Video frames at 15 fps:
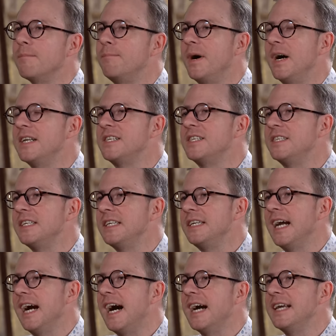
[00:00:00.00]
But
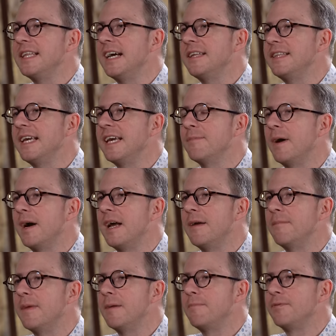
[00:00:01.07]
yeah, I think
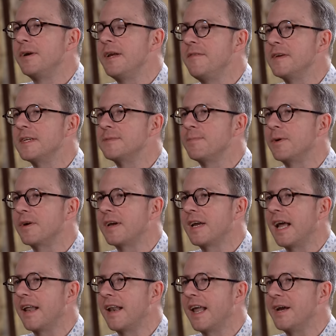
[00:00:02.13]
in my previous book,
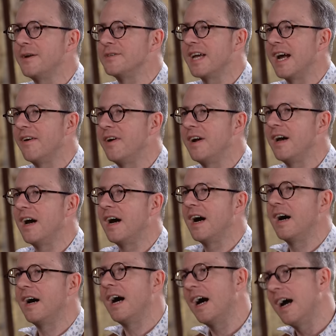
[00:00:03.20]
Galileo's Error,
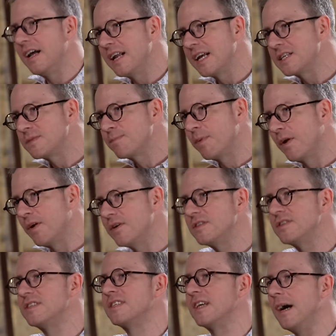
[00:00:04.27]

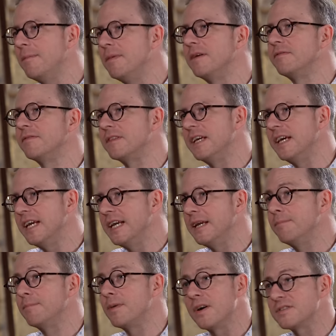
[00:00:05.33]
explored some of
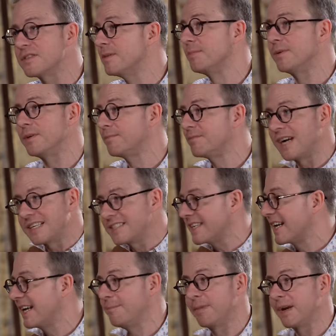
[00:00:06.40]
the possible
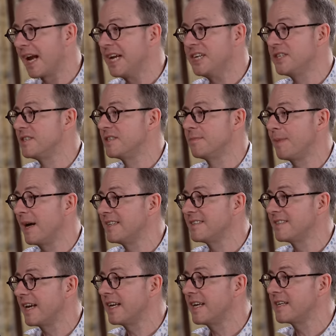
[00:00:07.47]
practical implications of
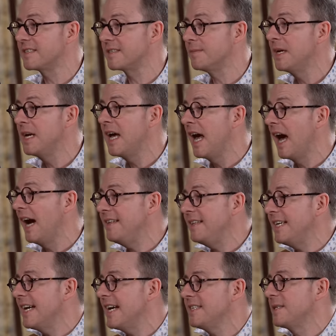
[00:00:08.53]
panpsychism. I
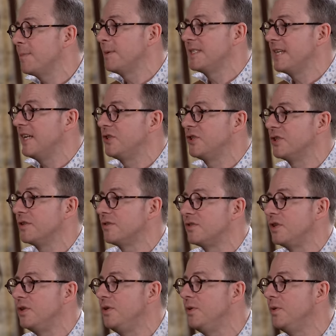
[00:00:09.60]
think it has the potential
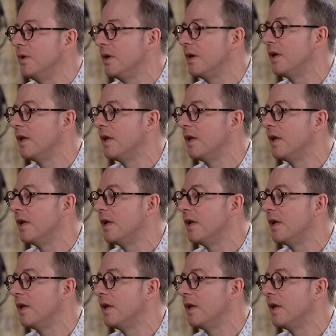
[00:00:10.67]
to